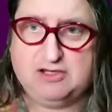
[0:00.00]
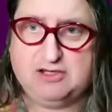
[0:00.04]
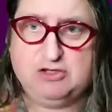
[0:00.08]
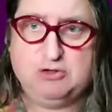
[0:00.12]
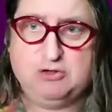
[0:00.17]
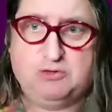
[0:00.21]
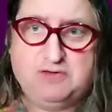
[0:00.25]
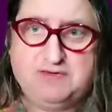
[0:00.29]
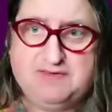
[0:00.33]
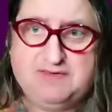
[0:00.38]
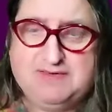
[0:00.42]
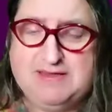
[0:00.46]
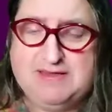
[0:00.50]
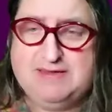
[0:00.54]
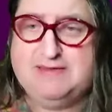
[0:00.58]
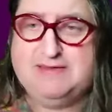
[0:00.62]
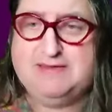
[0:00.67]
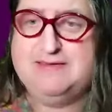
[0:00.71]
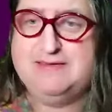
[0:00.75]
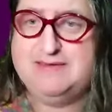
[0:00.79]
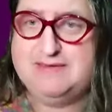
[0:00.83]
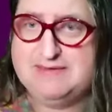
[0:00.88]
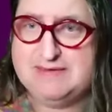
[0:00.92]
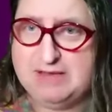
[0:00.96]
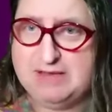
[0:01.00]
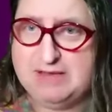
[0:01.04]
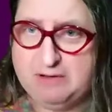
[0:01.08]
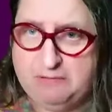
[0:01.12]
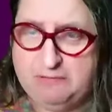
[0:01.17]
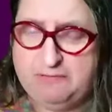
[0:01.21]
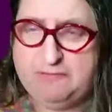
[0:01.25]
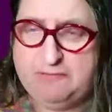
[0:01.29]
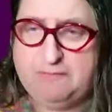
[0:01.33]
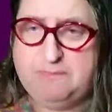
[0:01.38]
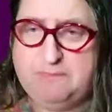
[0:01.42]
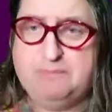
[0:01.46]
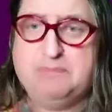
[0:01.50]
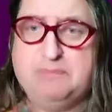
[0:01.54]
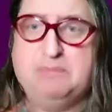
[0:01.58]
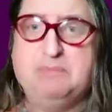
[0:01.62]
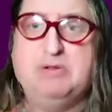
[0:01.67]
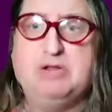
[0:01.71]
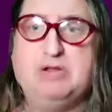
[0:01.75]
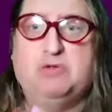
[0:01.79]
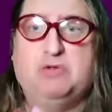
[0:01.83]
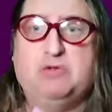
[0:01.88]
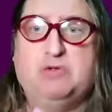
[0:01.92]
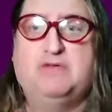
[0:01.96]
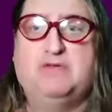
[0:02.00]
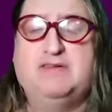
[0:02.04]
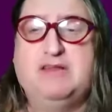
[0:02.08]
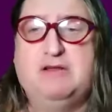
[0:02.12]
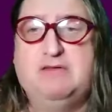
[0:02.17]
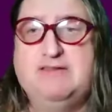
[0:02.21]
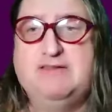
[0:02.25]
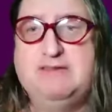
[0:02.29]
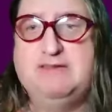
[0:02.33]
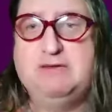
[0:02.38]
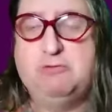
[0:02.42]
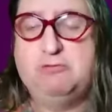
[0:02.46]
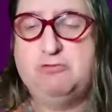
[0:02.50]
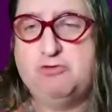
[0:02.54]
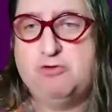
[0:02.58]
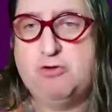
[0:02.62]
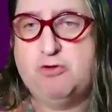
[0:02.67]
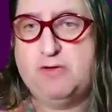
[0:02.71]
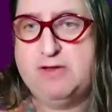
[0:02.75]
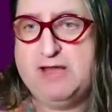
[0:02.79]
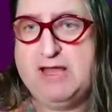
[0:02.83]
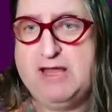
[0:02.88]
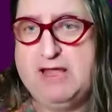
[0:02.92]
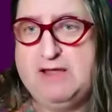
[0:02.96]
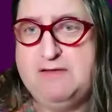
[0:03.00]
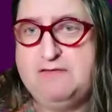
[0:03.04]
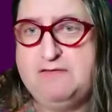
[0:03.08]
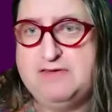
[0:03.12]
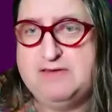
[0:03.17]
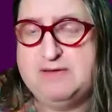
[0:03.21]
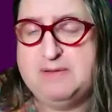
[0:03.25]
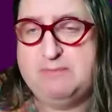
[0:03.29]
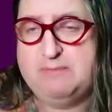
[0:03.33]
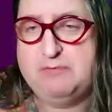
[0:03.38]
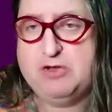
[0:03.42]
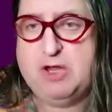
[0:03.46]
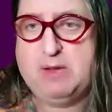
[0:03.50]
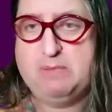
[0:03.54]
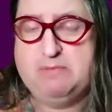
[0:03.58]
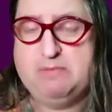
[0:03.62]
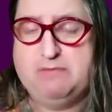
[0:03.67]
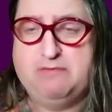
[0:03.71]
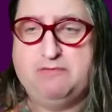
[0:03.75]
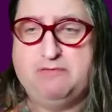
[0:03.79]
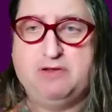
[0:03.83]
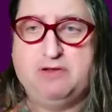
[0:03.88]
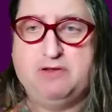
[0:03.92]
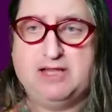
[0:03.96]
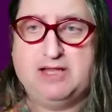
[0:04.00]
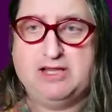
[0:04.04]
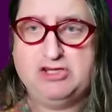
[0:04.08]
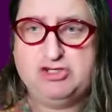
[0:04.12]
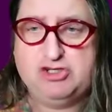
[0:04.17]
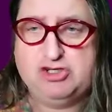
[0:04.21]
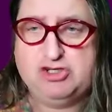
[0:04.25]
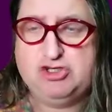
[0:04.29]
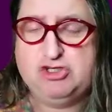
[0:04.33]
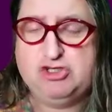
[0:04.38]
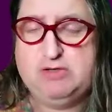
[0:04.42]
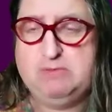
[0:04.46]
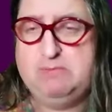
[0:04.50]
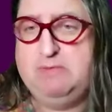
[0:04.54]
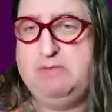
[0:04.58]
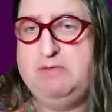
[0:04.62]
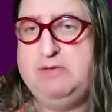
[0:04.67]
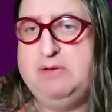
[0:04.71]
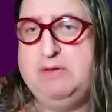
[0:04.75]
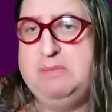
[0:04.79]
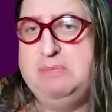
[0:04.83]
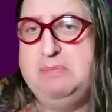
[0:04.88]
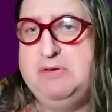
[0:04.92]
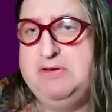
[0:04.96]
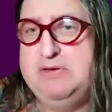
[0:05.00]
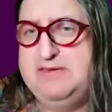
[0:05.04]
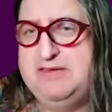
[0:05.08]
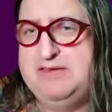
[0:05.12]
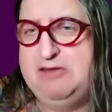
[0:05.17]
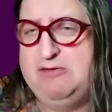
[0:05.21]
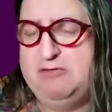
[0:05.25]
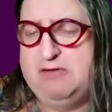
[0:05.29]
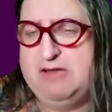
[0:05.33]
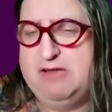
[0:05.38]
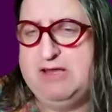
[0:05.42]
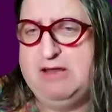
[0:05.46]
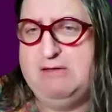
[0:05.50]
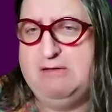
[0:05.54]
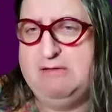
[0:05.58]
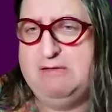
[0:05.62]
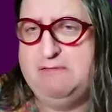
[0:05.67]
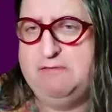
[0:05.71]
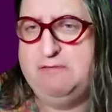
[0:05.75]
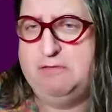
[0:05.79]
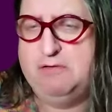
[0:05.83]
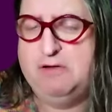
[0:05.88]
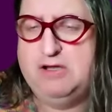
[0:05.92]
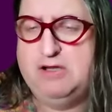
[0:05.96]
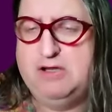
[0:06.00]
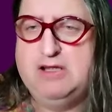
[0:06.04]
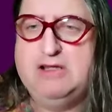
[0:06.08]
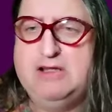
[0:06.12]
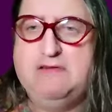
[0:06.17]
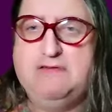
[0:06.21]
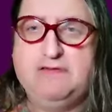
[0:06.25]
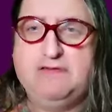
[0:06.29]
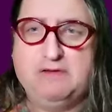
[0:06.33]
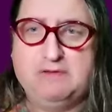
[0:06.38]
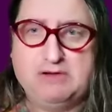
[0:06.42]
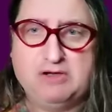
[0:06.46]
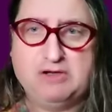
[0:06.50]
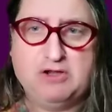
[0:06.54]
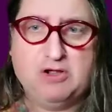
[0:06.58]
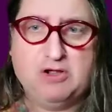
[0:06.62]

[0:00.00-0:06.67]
your sense of self, but also still trying to have some type of relationship with the person you're caring for? Very